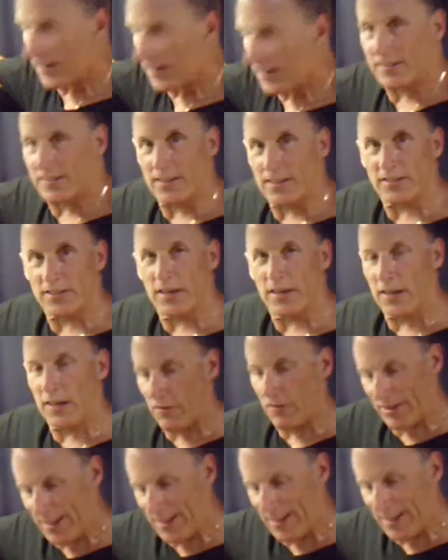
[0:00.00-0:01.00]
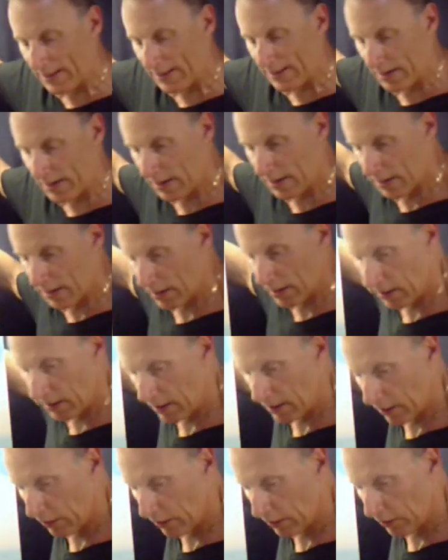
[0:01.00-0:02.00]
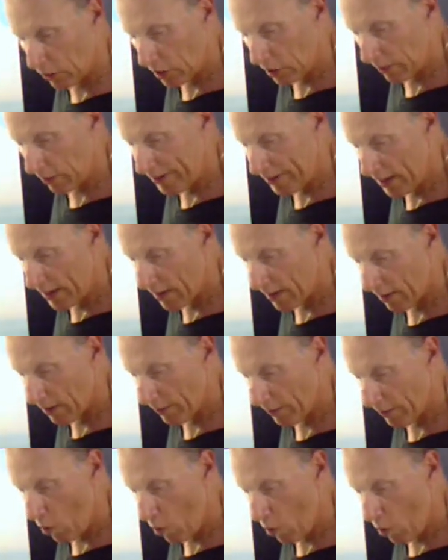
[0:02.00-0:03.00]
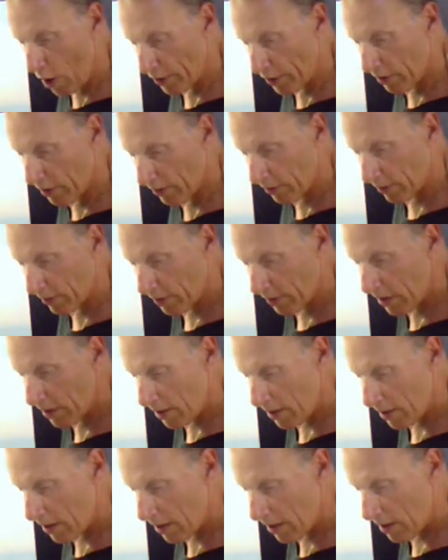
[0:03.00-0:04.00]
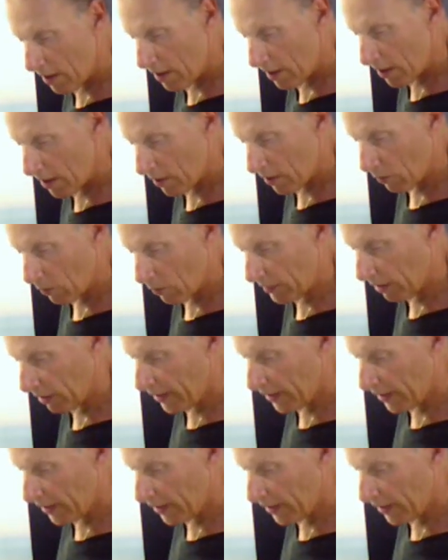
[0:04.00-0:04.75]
because that's going to give you that look of the water with